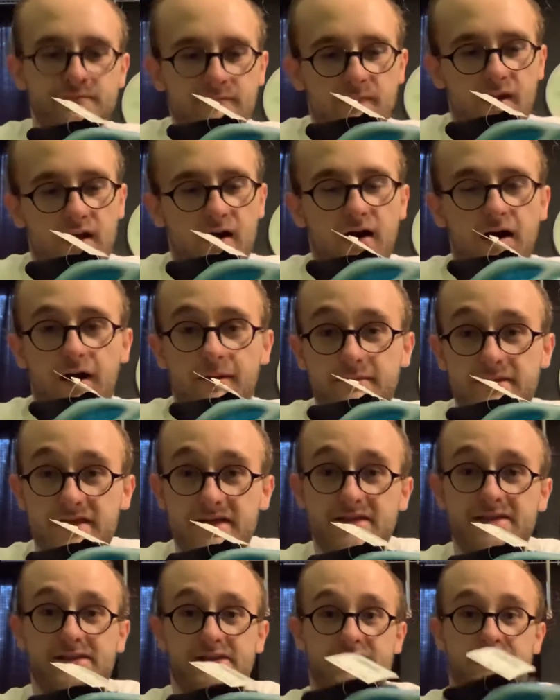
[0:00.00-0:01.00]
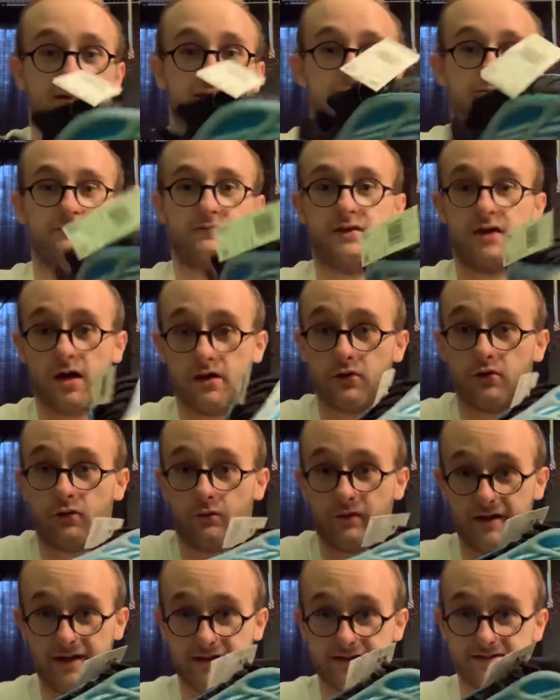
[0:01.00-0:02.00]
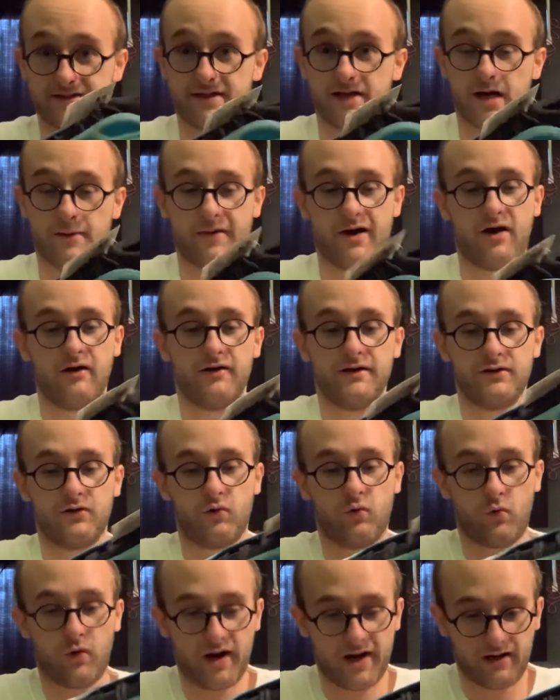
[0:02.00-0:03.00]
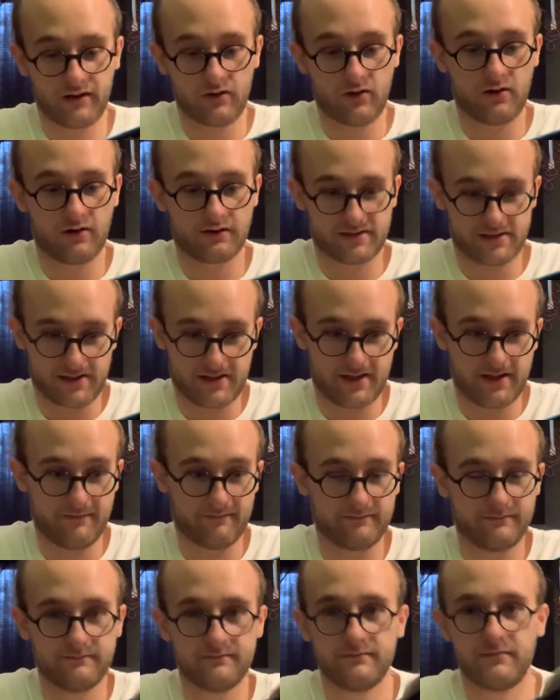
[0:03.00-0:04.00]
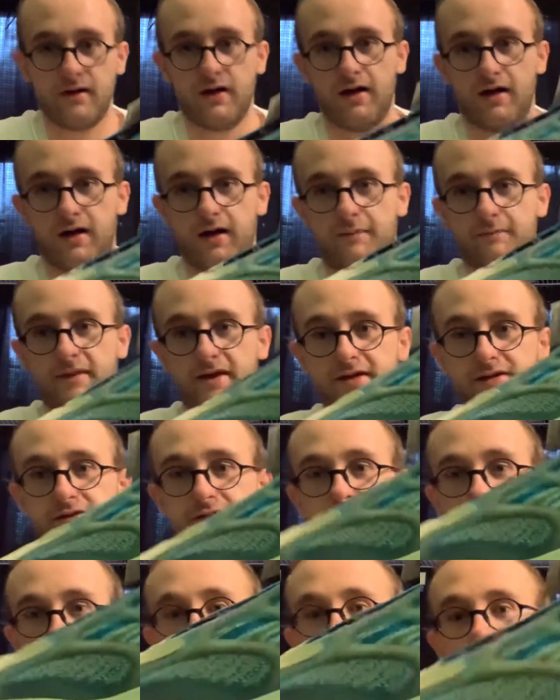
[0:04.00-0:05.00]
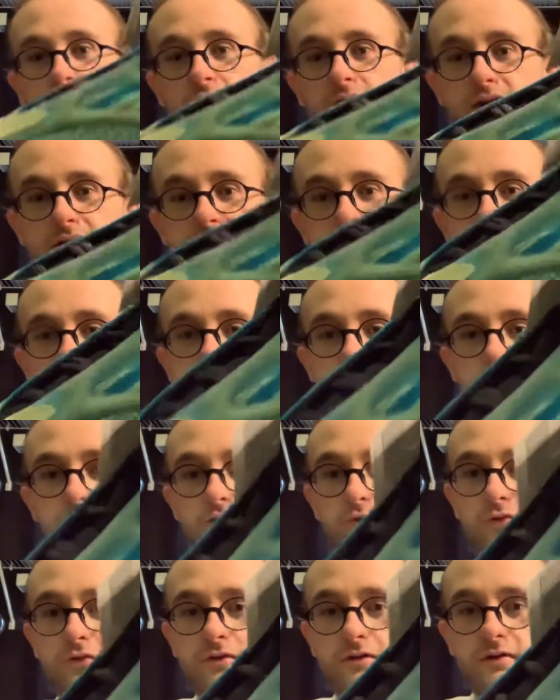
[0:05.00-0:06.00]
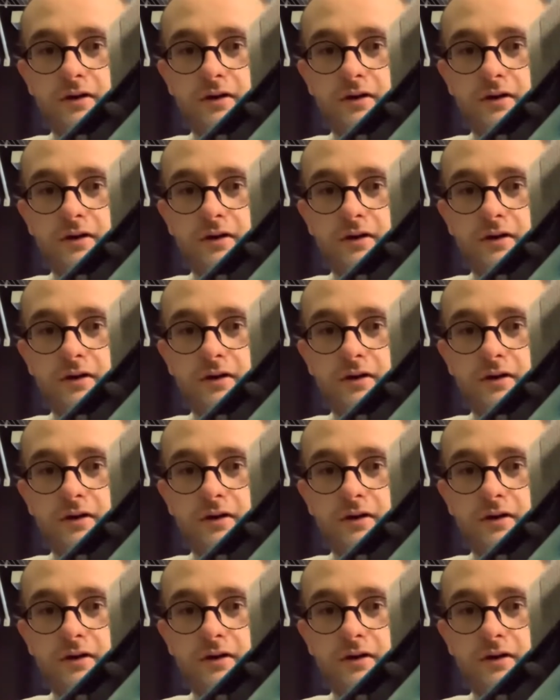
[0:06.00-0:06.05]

Yeezy colorways to come out in quite a long time. They don't really do